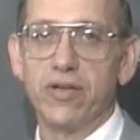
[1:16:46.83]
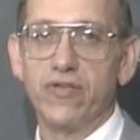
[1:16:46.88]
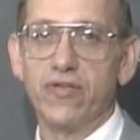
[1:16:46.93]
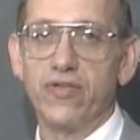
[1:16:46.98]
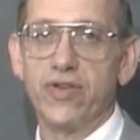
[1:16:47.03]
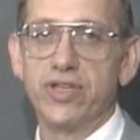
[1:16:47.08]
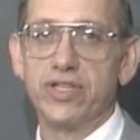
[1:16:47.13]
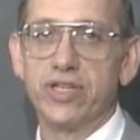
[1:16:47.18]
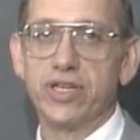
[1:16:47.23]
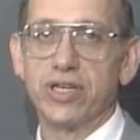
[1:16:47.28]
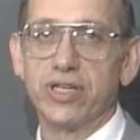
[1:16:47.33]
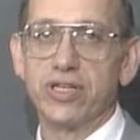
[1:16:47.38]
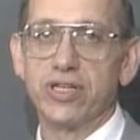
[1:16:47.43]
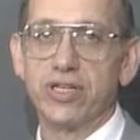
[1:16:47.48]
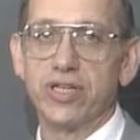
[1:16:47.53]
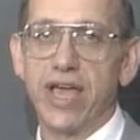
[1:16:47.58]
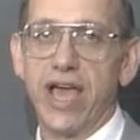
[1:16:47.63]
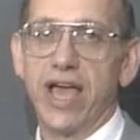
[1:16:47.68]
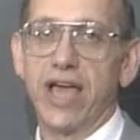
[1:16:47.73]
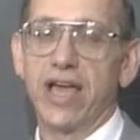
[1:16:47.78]

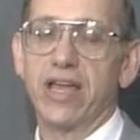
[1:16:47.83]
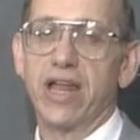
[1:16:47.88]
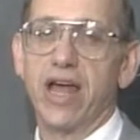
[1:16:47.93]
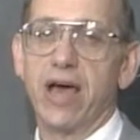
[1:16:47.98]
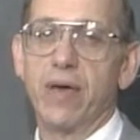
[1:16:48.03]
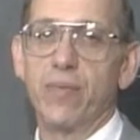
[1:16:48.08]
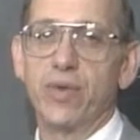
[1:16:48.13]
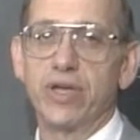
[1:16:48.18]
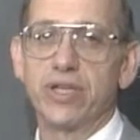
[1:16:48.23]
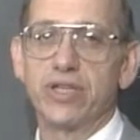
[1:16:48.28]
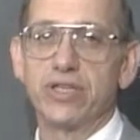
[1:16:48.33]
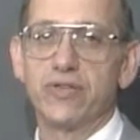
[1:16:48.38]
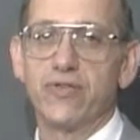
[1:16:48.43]
physics, economics,